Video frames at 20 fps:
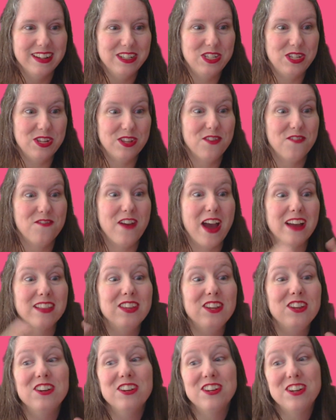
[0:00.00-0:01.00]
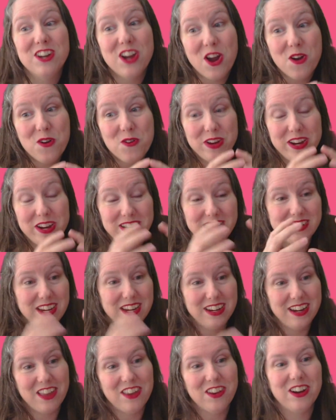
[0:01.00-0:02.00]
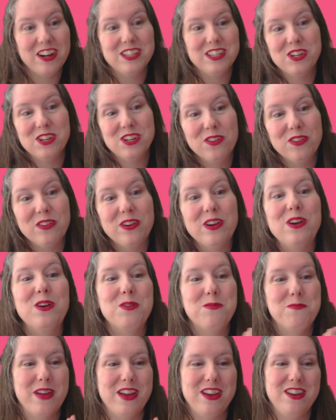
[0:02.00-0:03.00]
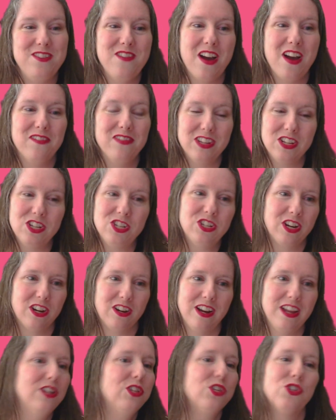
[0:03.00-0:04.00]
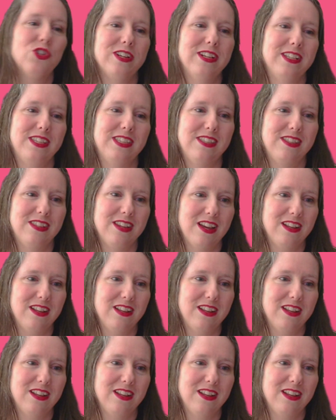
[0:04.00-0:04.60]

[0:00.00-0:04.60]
to the fact that you're going together as a group and you have this shared interest.